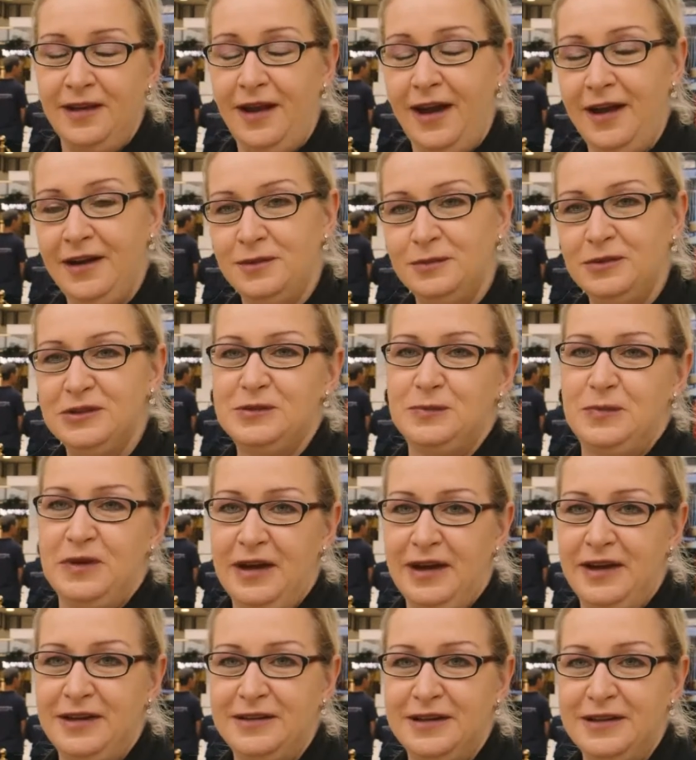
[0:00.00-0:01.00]
animals
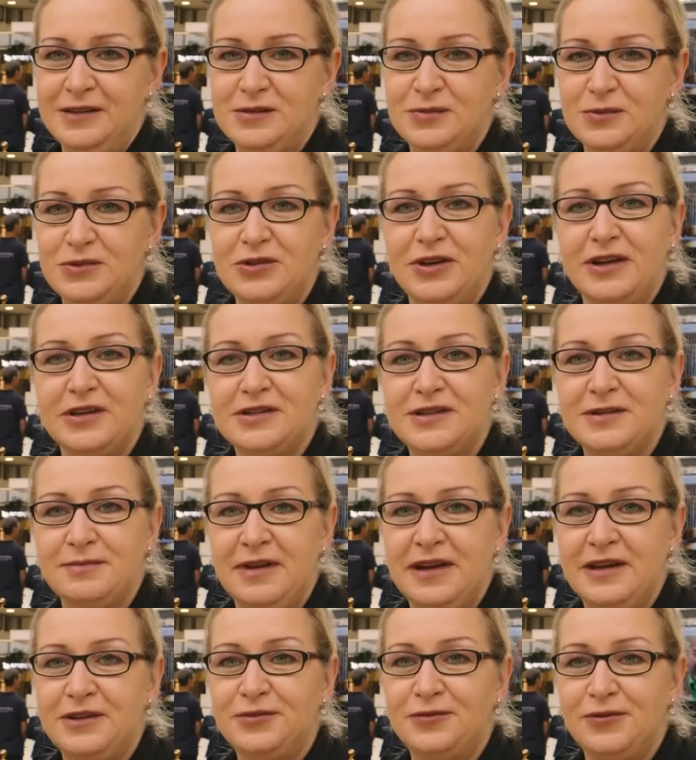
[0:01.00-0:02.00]
behind us, which are actually
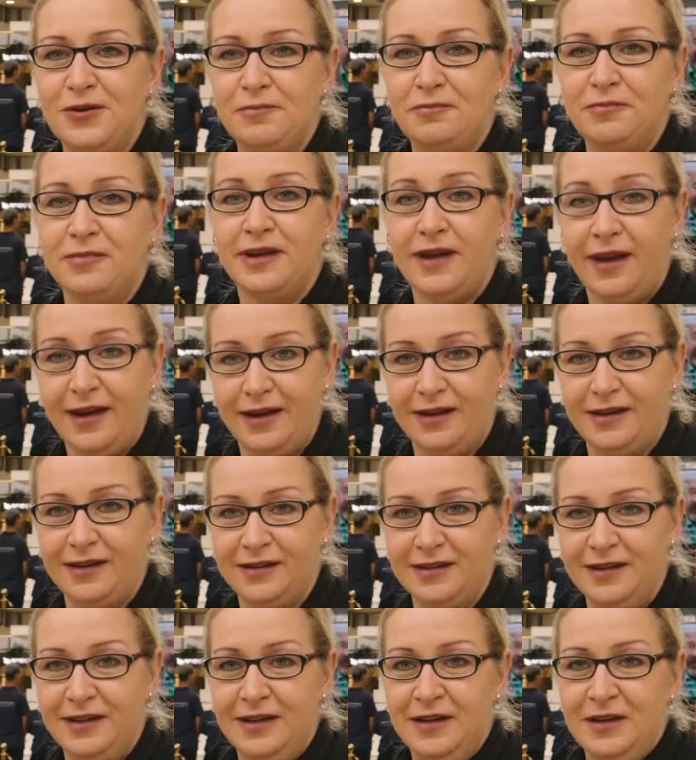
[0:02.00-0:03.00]
made from cake.